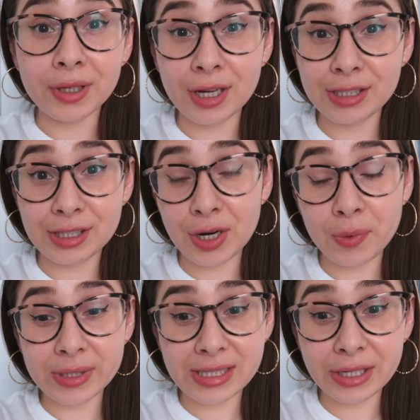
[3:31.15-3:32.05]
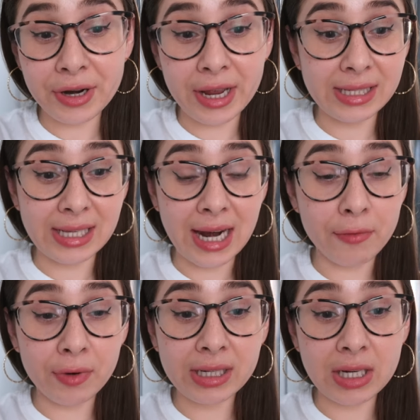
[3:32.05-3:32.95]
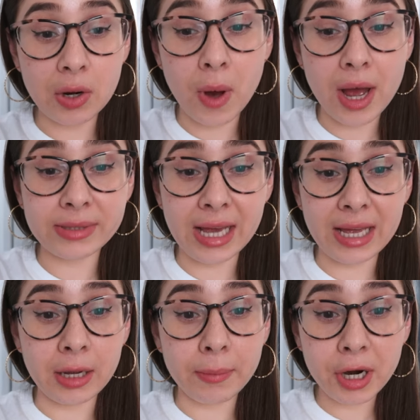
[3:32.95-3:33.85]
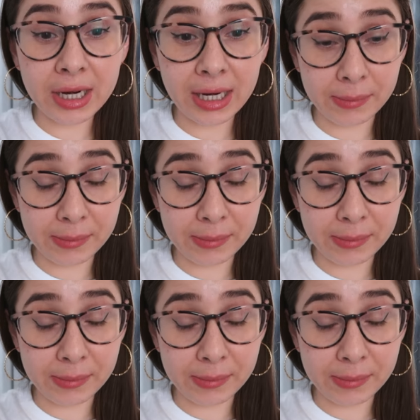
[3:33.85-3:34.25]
The concern was serious, and I really didn't want him to end up hurting